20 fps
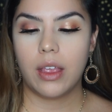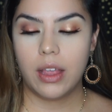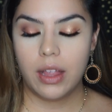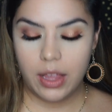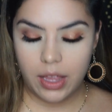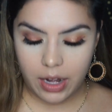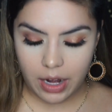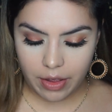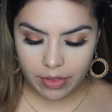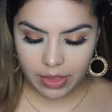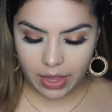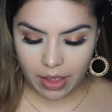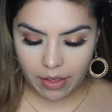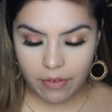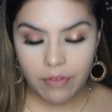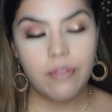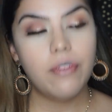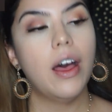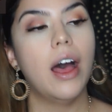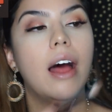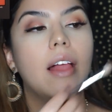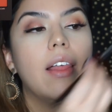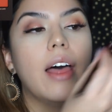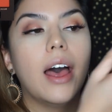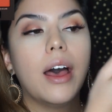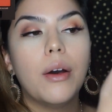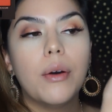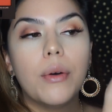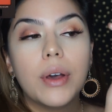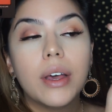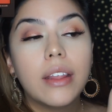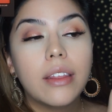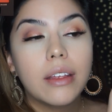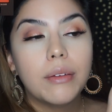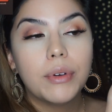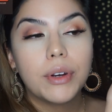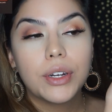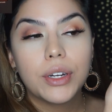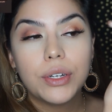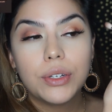Clean out that fallout, and
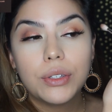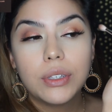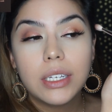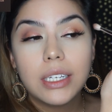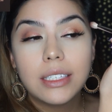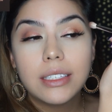then we're gonna do the